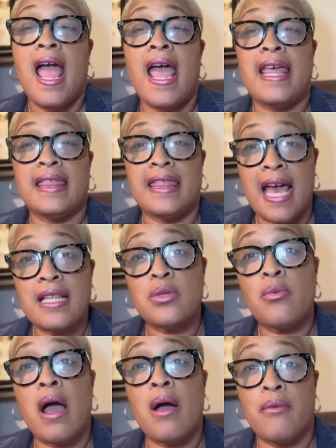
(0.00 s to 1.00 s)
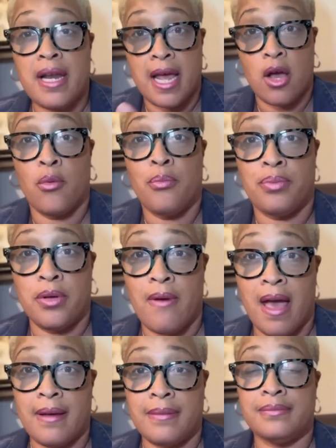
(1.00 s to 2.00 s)
And that's why I want to help you
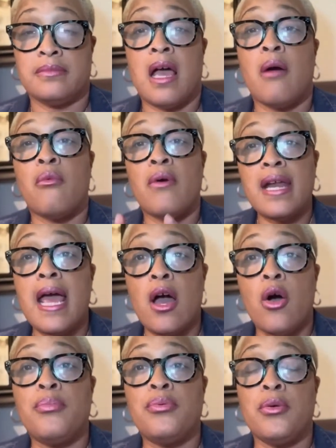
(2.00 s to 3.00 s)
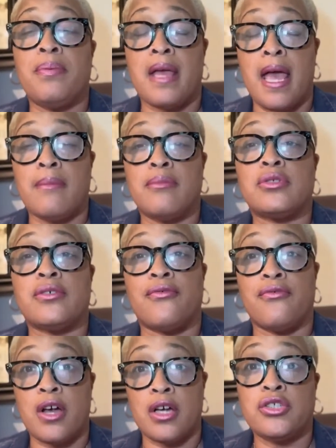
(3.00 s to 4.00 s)
at. I want to help you be able to
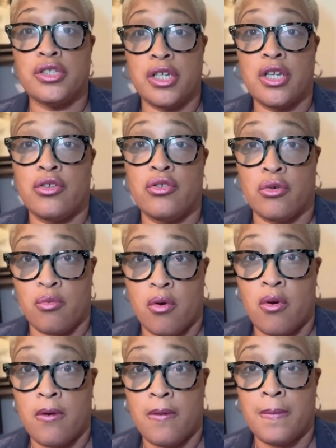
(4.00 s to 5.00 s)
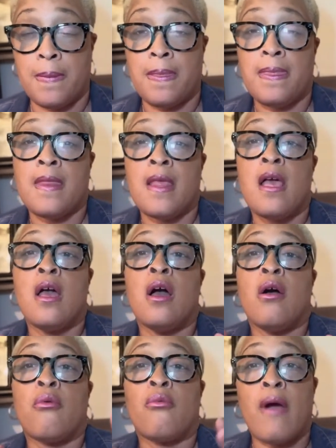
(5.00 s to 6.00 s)
function in your role.
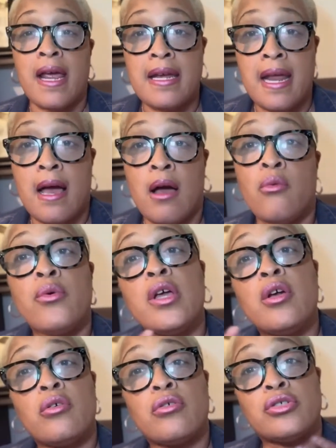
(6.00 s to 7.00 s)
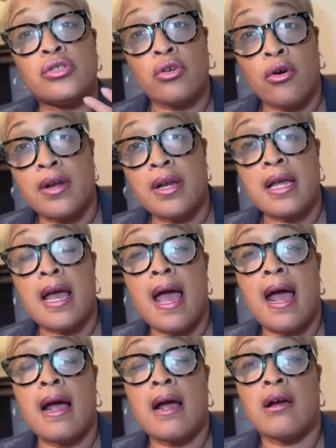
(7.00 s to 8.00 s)
Right now,
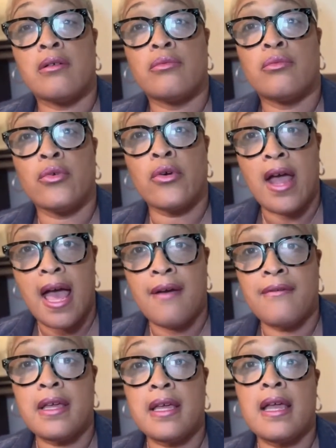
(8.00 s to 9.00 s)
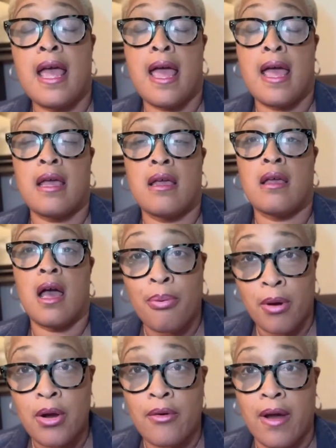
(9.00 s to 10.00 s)
we're having a
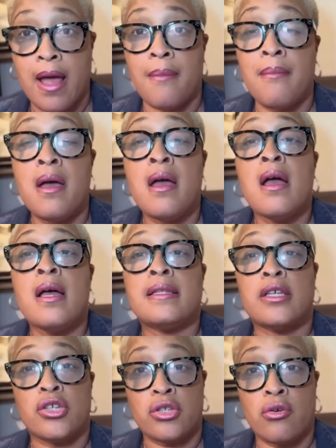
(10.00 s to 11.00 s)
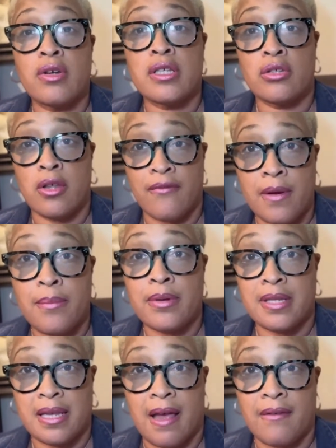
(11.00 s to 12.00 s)
program that starts November
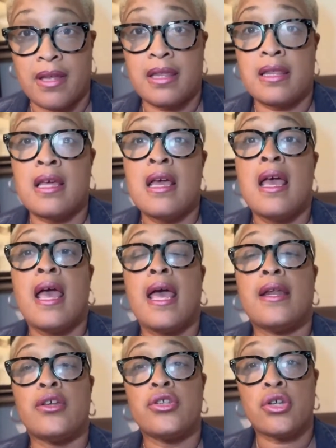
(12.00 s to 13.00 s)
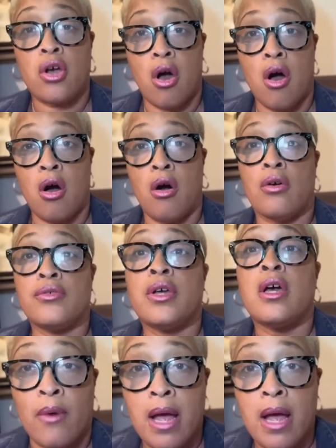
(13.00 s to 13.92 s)
7th, and it's called the